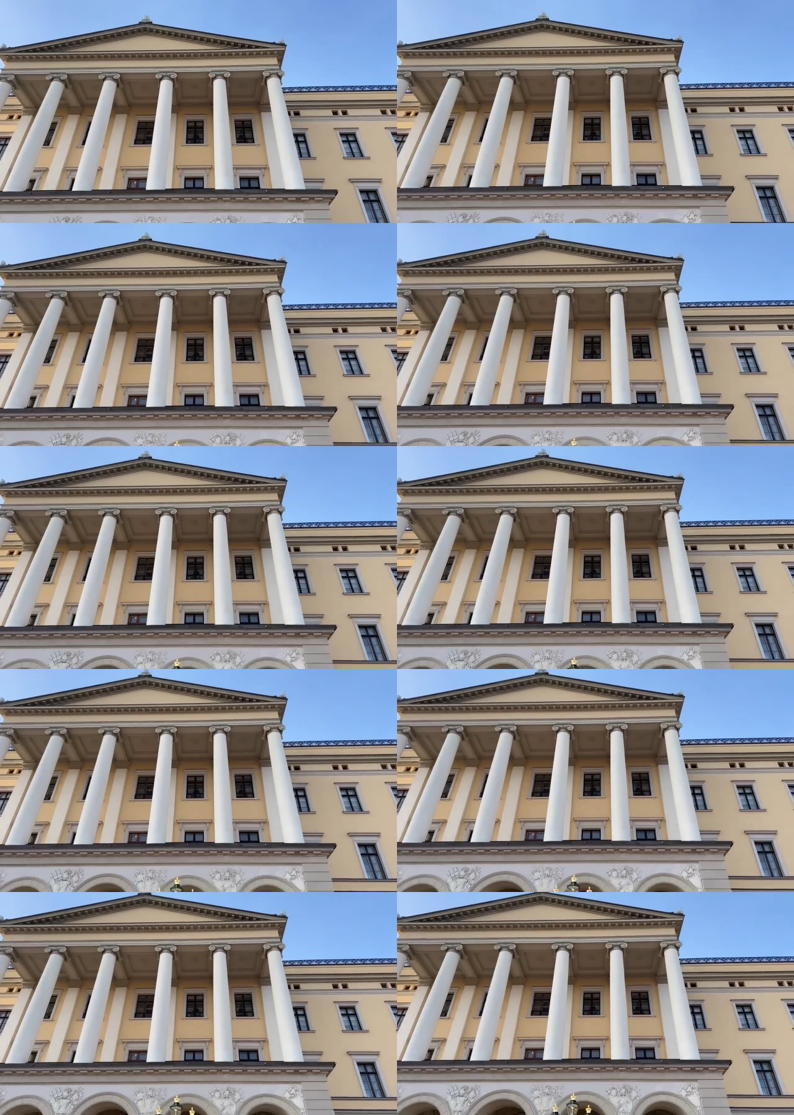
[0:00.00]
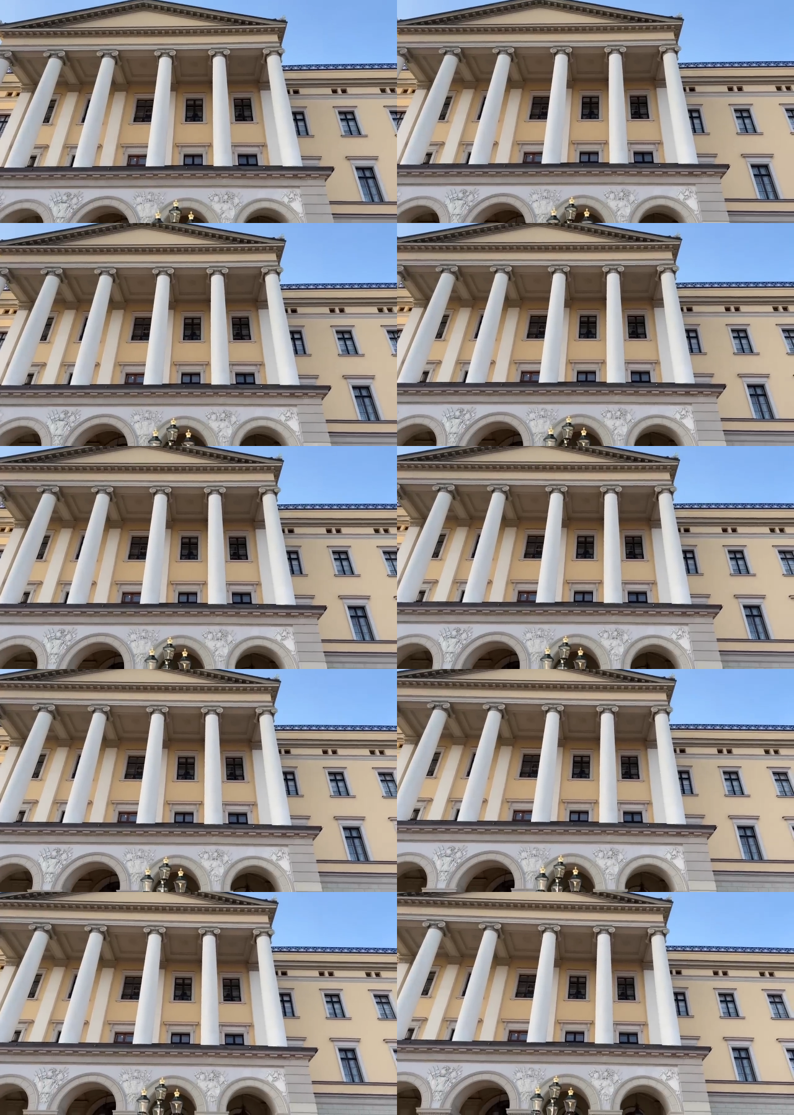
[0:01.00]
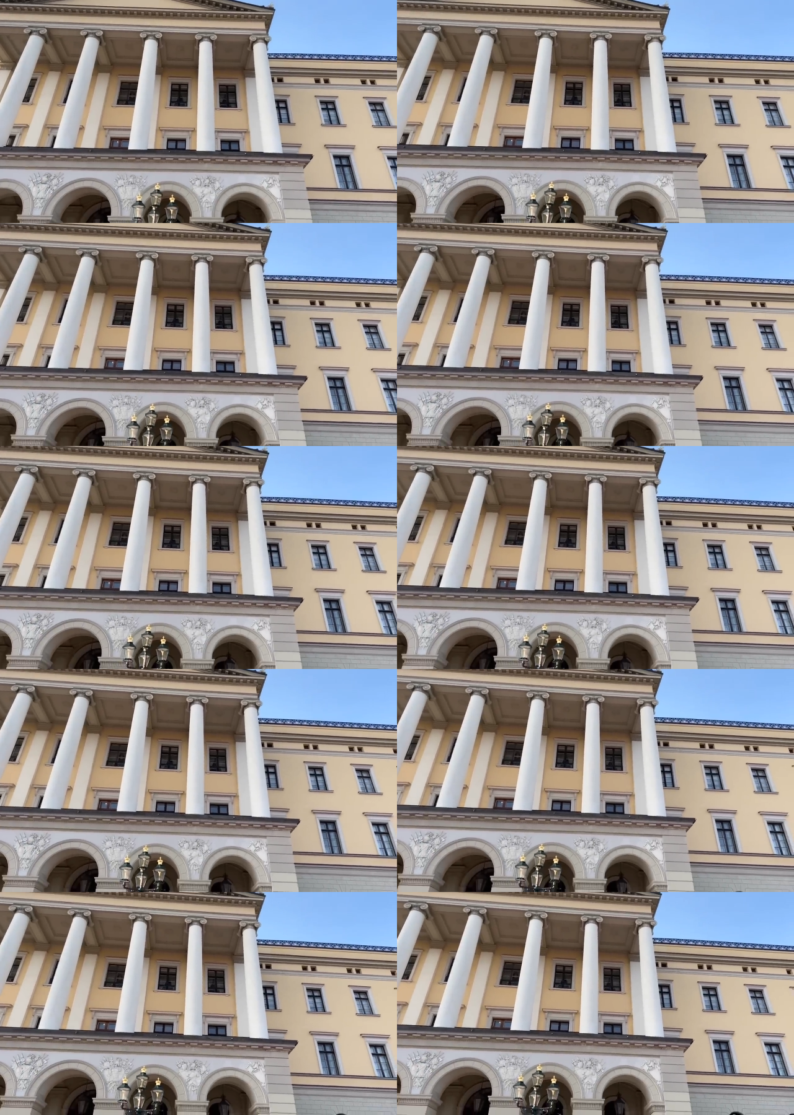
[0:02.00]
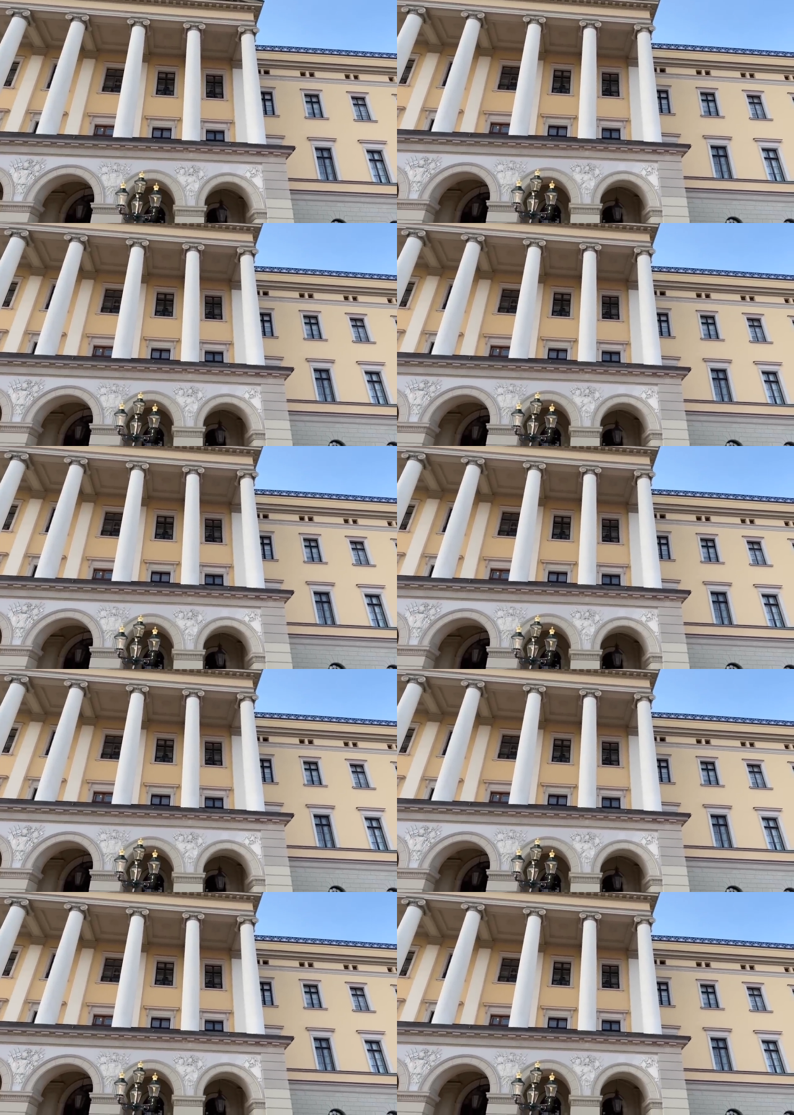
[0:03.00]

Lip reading: No face is visible, so there are no lips to read.